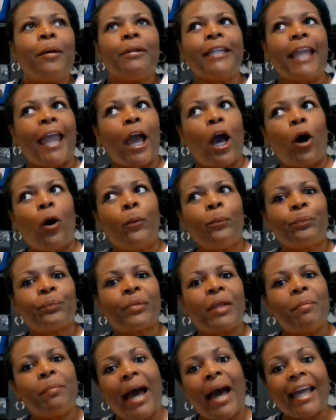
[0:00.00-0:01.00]
Now,
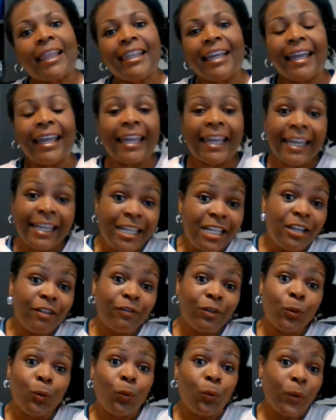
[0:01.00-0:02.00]
by the end
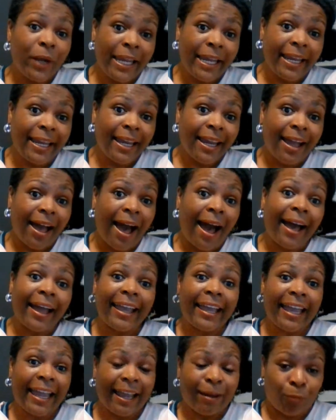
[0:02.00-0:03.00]
of the week,
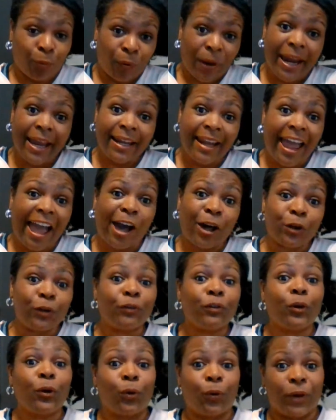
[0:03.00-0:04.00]
I ran out
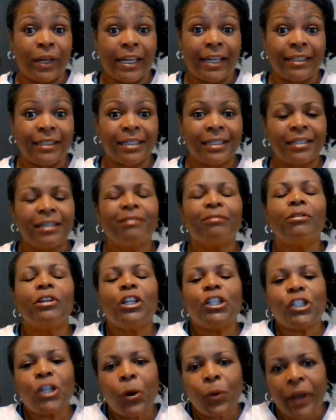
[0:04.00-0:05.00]
of greens.
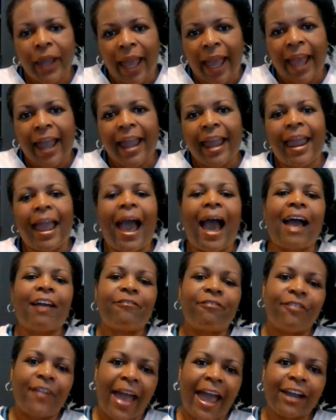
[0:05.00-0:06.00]
It's okay. I
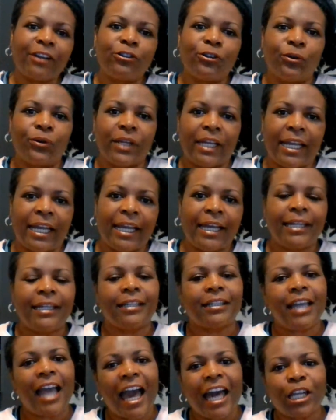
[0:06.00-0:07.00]
factored in
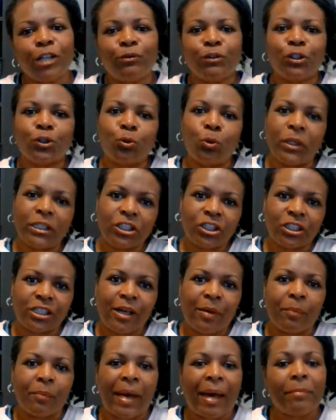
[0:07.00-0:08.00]
and kind of switched
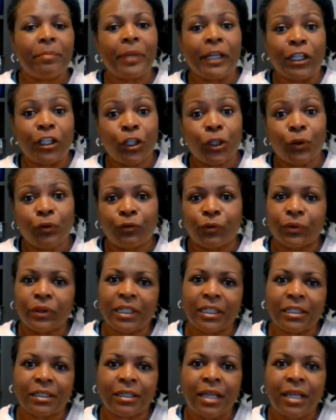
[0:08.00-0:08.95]
up my menu for